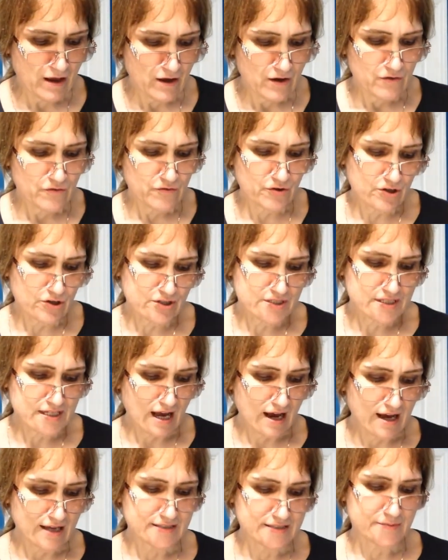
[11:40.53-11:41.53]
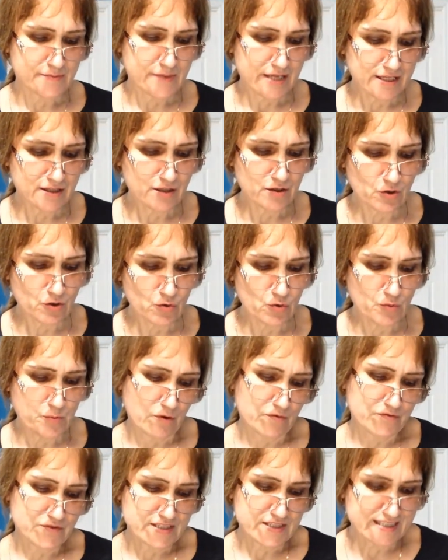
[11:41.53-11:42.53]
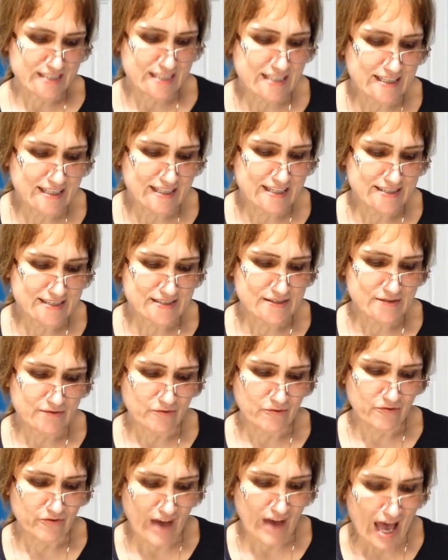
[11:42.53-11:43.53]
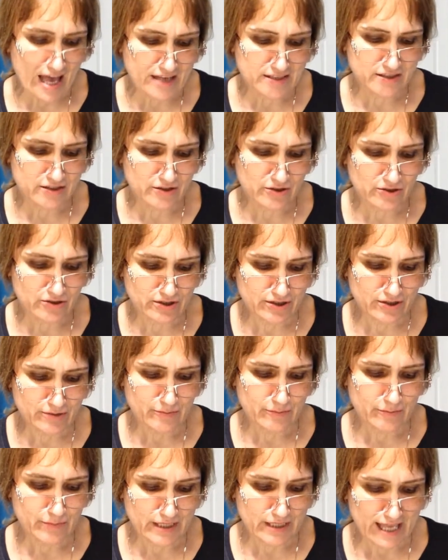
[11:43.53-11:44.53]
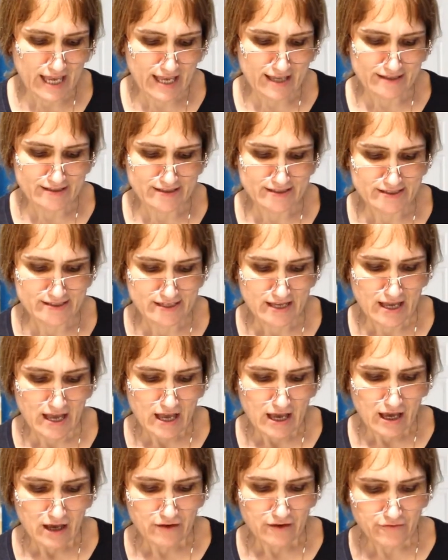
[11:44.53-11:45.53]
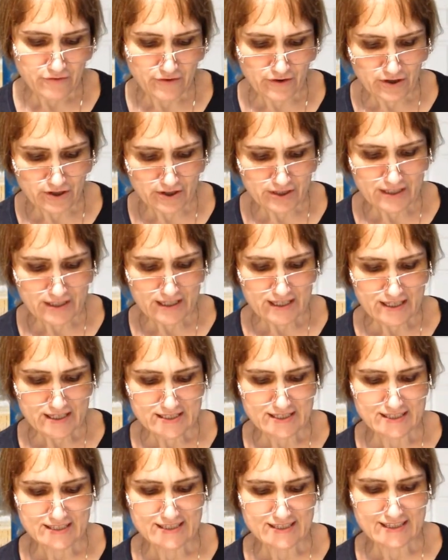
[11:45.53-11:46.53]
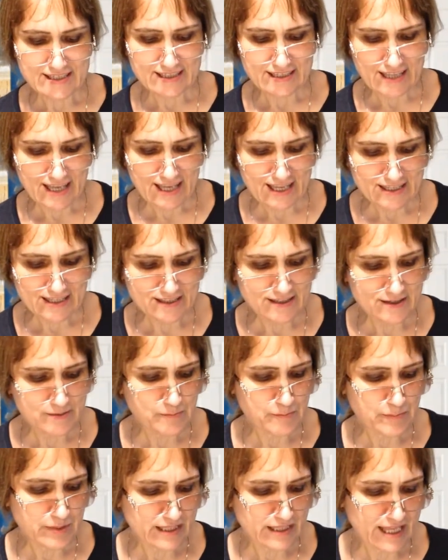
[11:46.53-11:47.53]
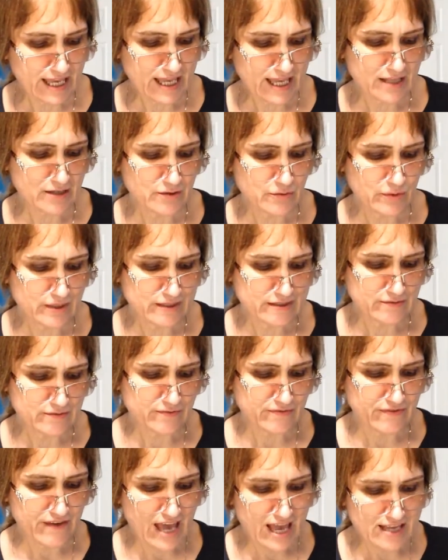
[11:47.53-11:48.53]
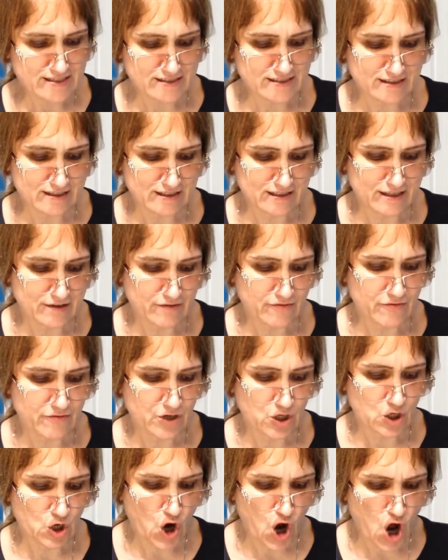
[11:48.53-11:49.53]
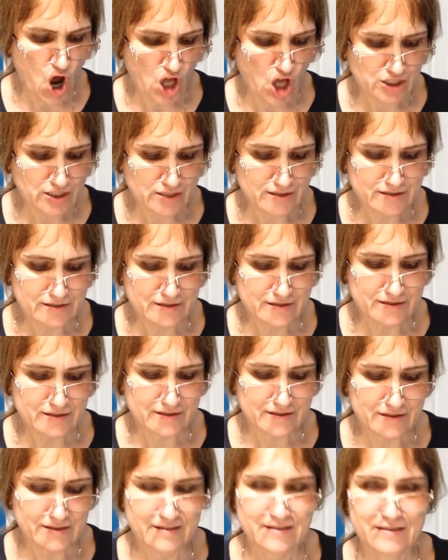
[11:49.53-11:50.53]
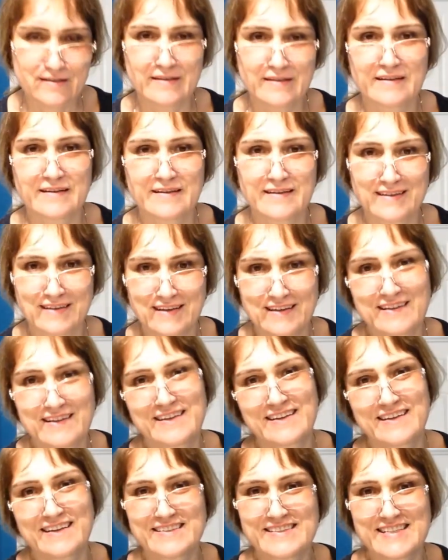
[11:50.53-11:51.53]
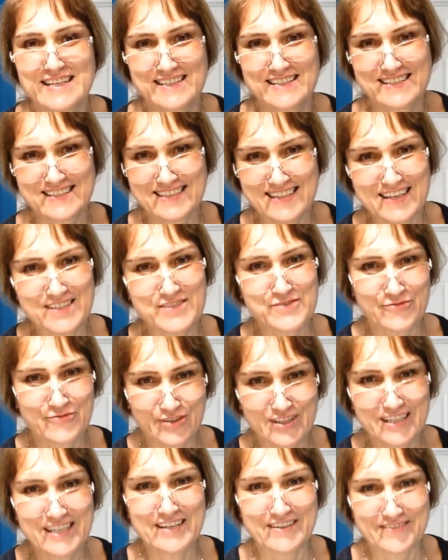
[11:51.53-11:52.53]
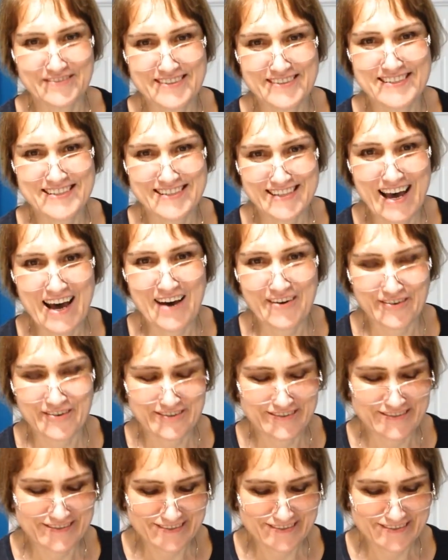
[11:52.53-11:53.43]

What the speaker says: Ferns are the main group of seedless vascular plants. A fern is a slender plant with feathery fronds. That stands for leaves now.